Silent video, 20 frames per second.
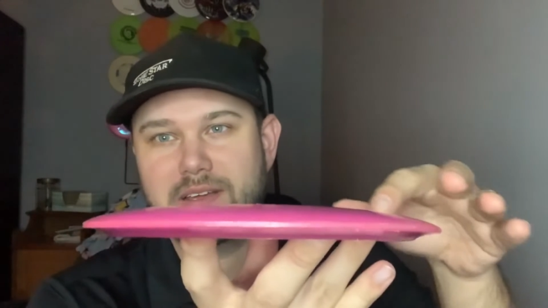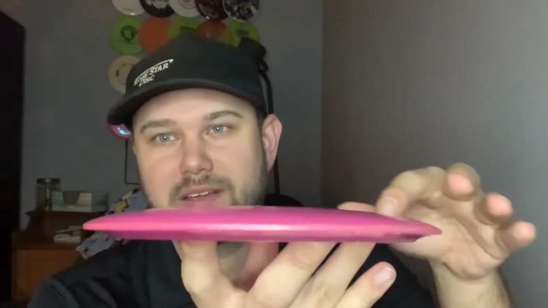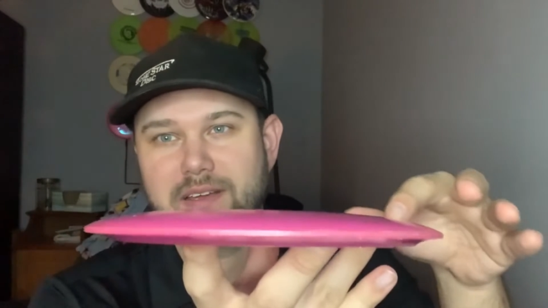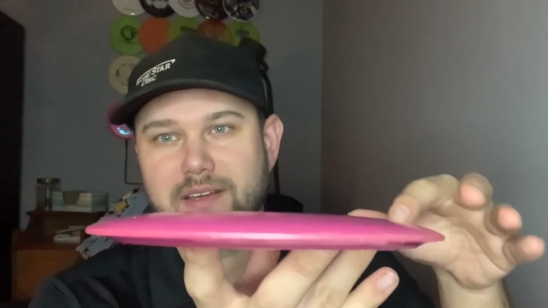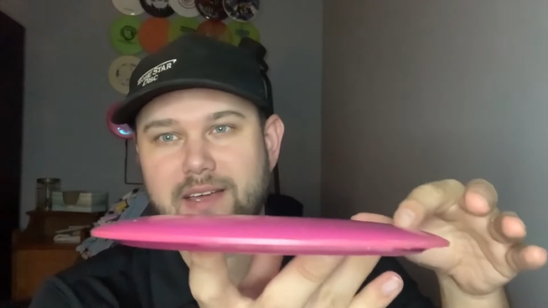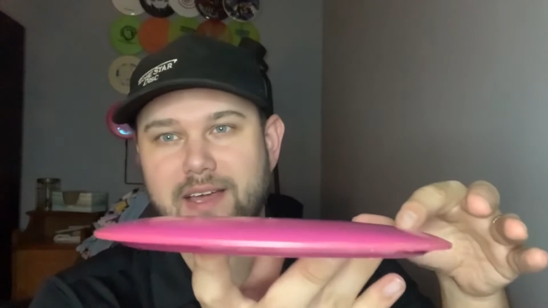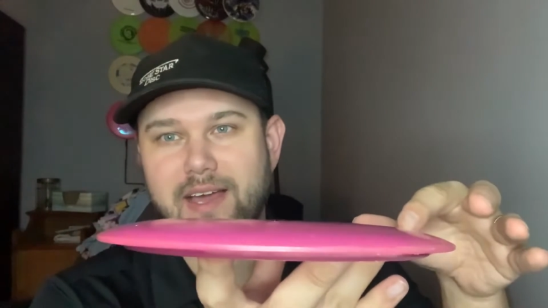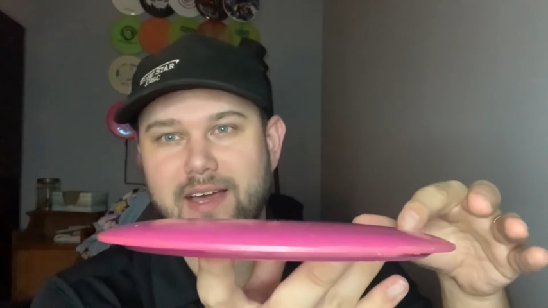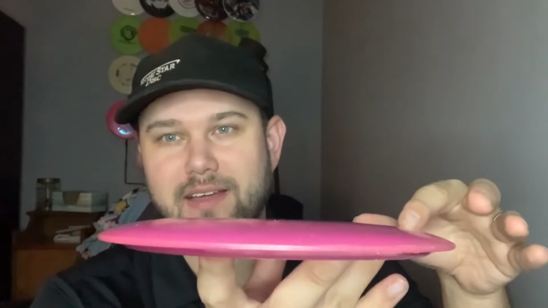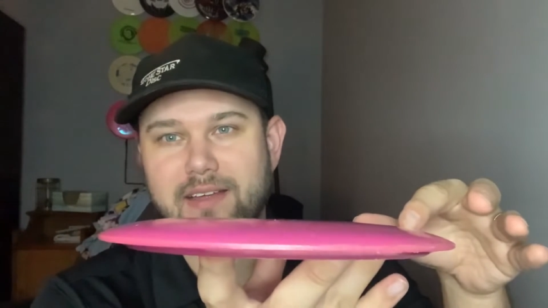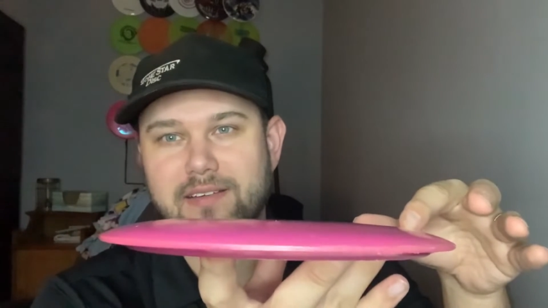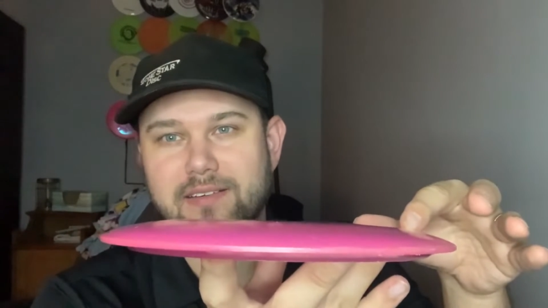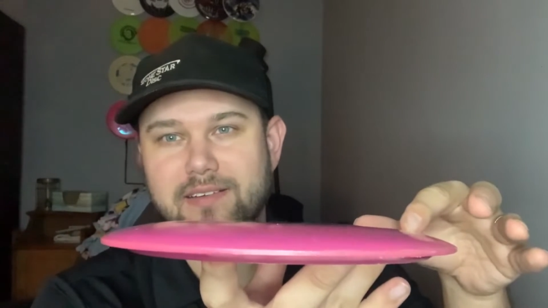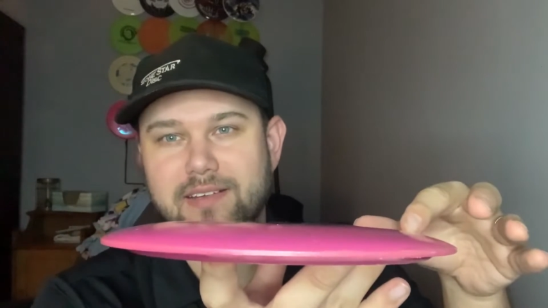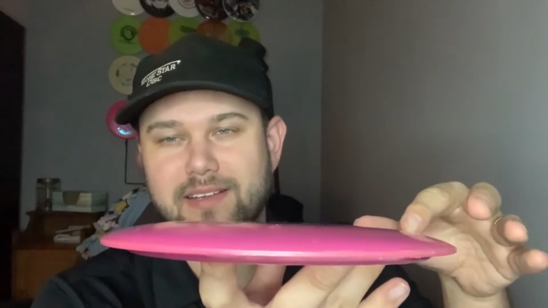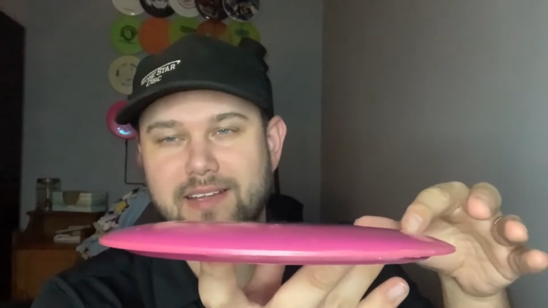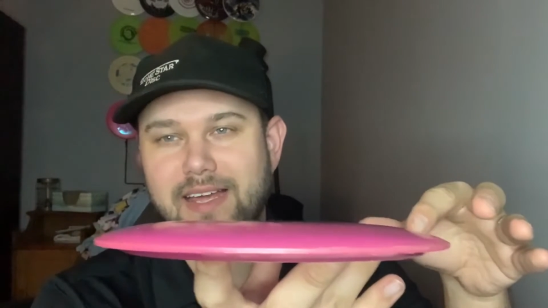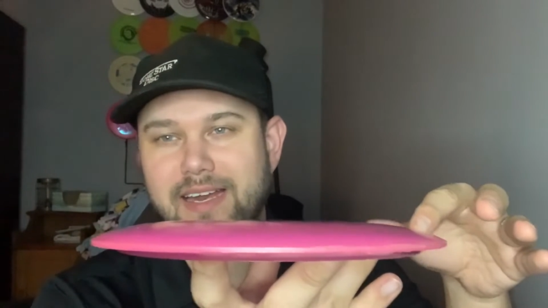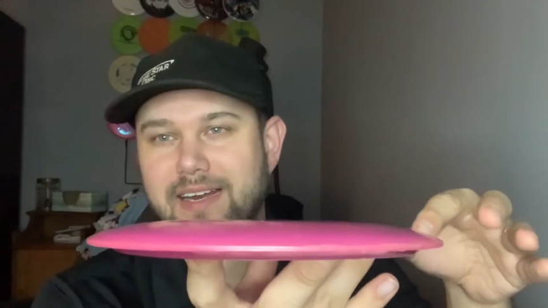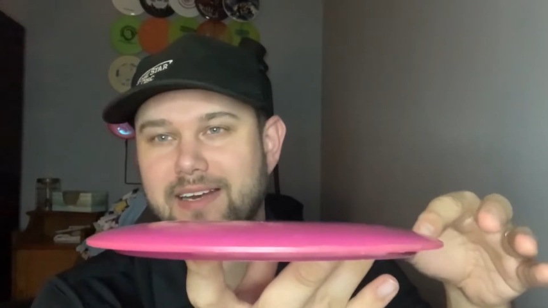
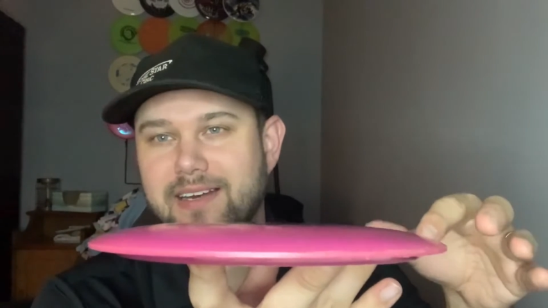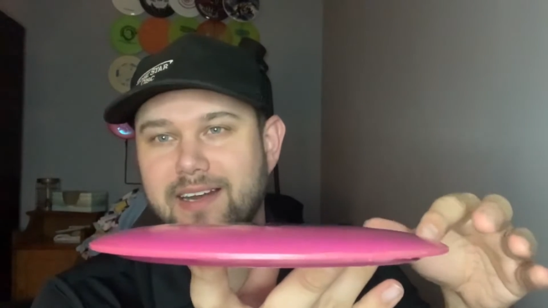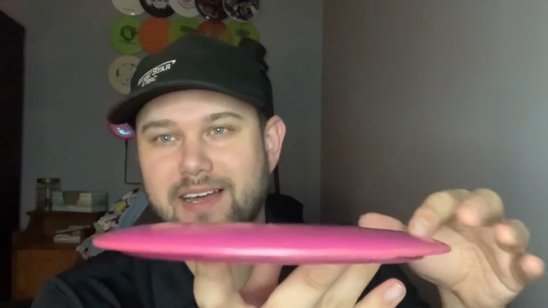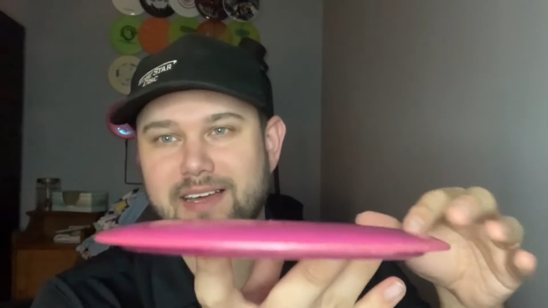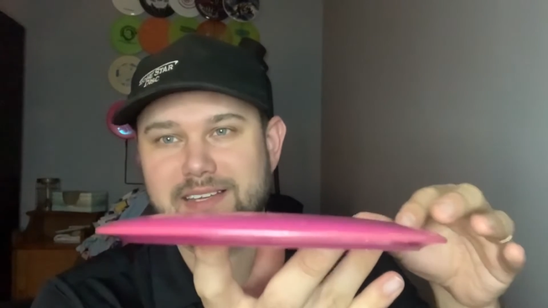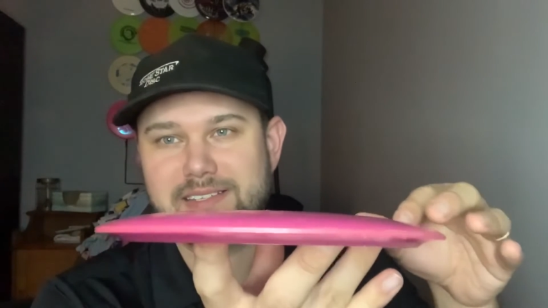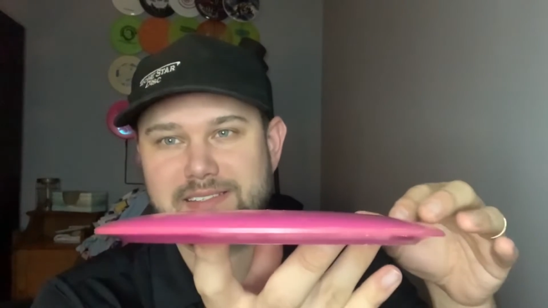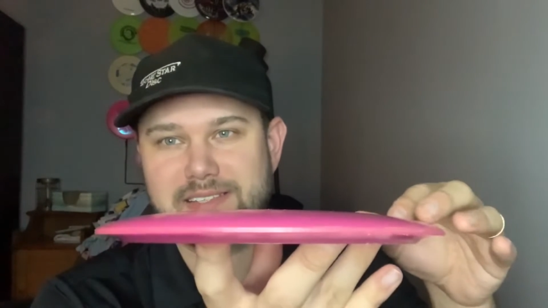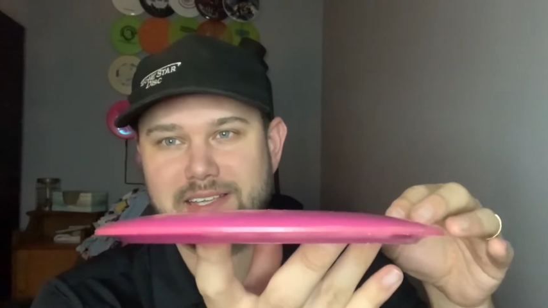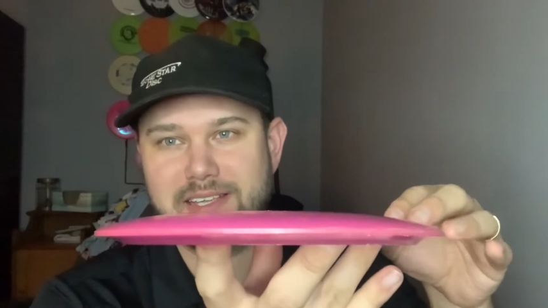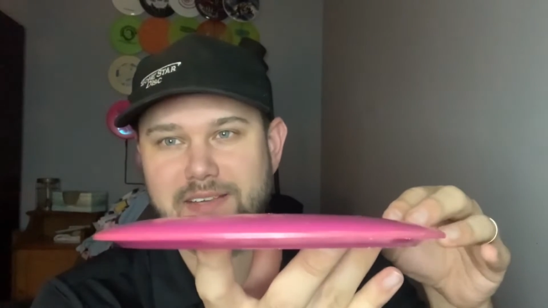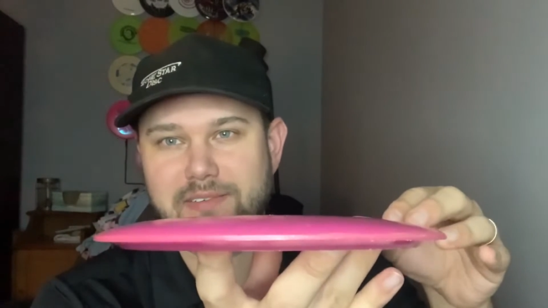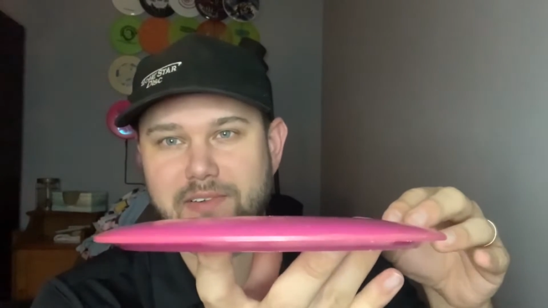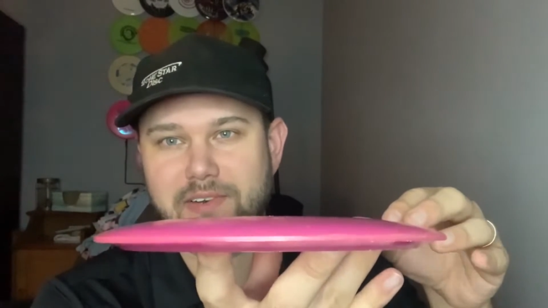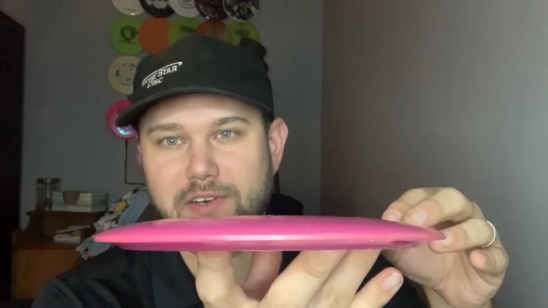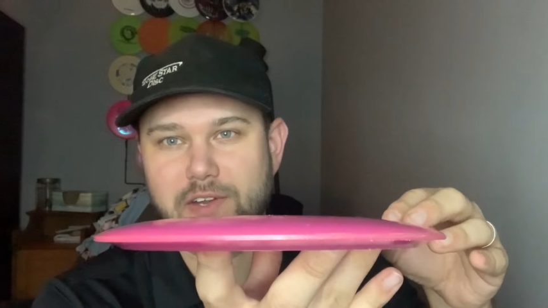kind of nice even